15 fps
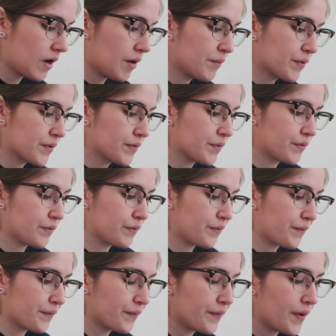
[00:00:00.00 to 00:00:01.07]
I'll
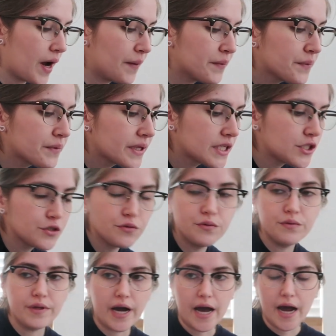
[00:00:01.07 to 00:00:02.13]
probably
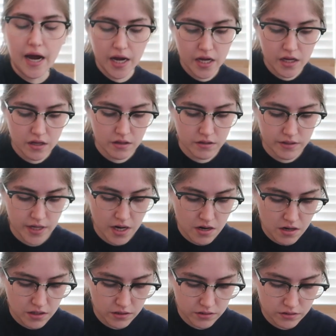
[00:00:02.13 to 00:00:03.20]
do that
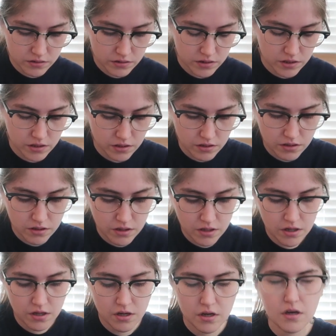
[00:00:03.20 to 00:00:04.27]
next. I
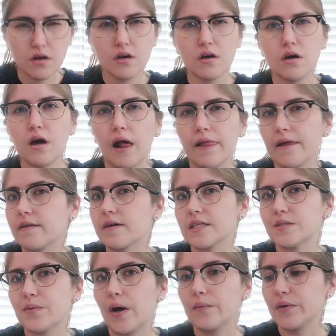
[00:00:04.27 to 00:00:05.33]
think
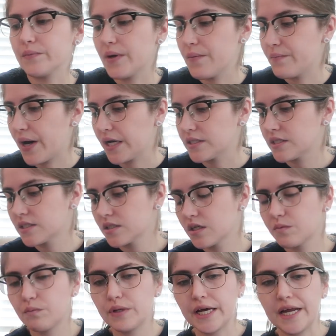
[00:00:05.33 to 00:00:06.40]
that's probably my best
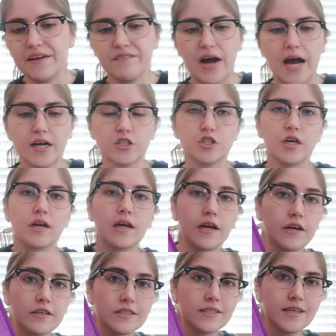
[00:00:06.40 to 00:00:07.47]
plan of action.
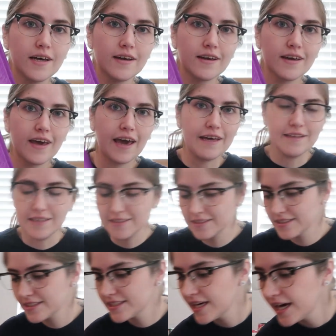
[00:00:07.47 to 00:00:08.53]
Here's
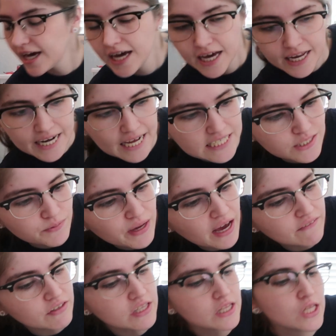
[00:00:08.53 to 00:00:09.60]
Kaylin's. Next we
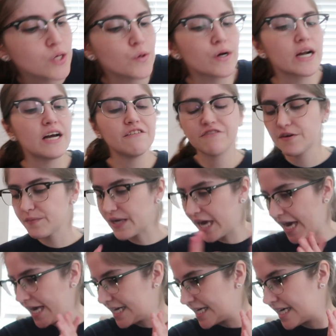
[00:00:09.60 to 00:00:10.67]
have Laura from
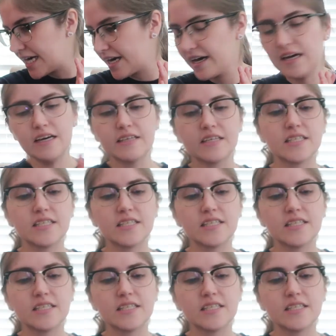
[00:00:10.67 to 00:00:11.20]
Canada.